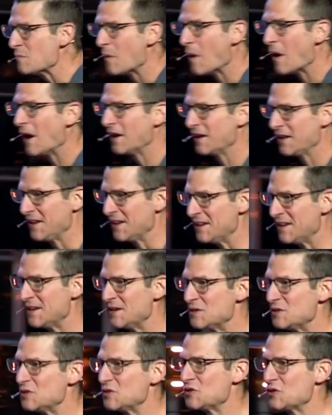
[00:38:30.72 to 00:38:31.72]
body and
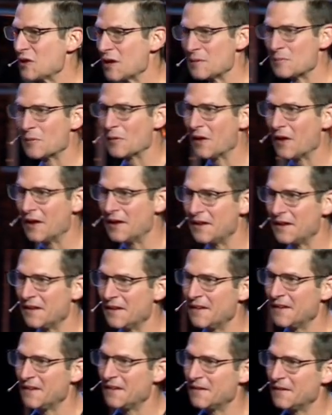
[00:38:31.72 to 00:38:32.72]
his shed blood.
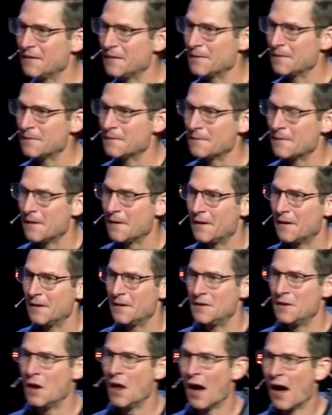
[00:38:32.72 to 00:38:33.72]

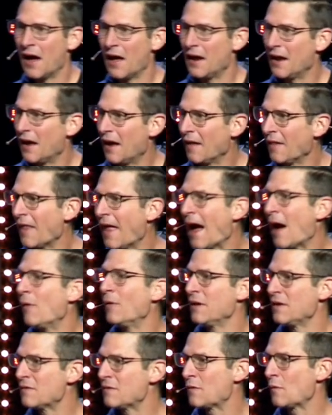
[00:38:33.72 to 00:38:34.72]
Not
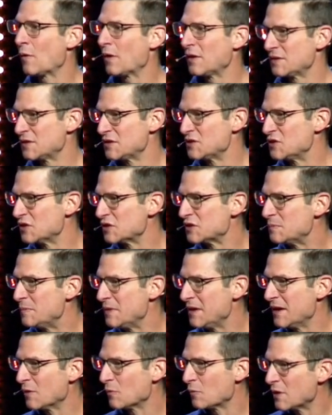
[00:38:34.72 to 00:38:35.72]
allowing for it to just
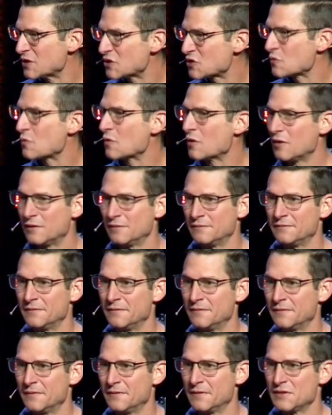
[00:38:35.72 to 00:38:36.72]
be a ritual,
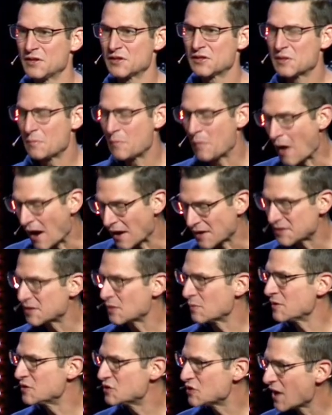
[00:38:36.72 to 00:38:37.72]
just a box
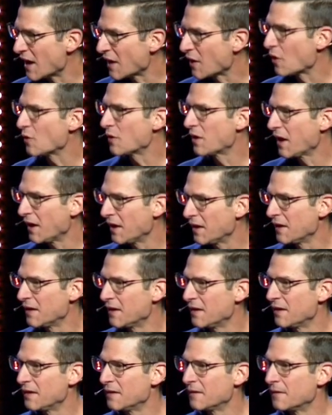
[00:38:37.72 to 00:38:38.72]
that we check. Okay,
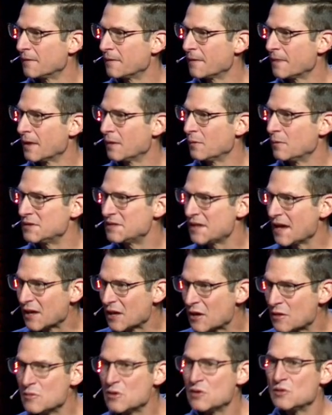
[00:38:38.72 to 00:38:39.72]
we take
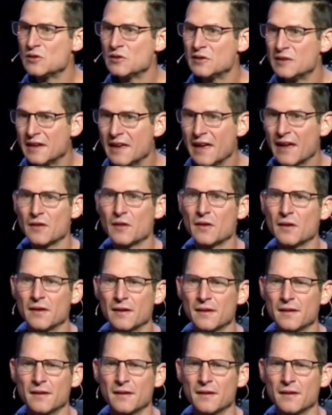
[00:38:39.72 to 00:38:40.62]
communion together